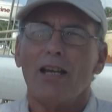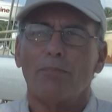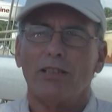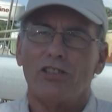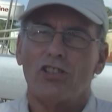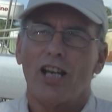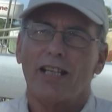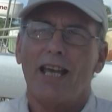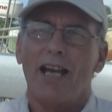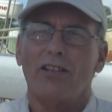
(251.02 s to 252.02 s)
Please
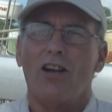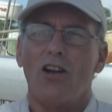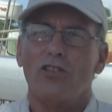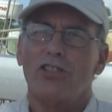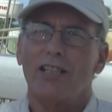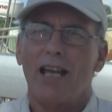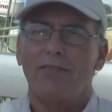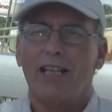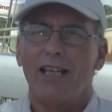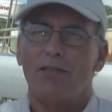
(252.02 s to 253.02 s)
check out Ocean
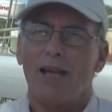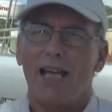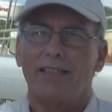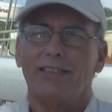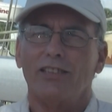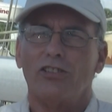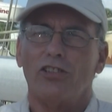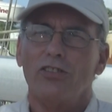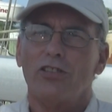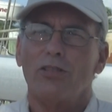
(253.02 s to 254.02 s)
Navigator magazine's
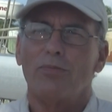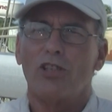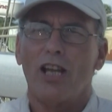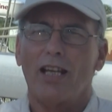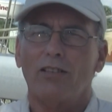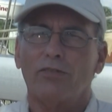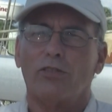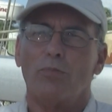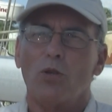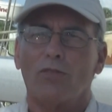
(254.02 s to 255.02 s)
YouTube channel for
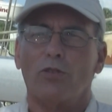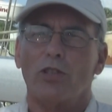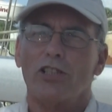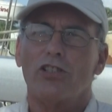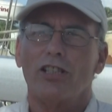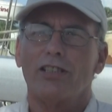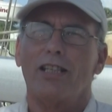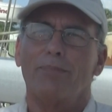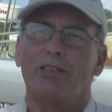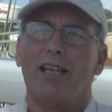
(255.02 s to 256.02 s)
more voyaging
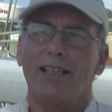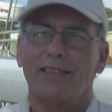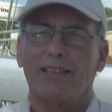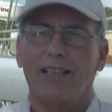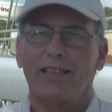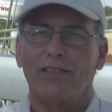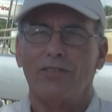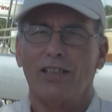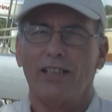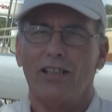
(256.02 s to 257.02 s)
tips and sailing
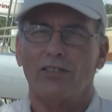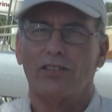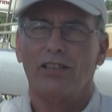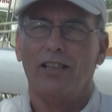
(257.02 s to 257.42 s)
videos.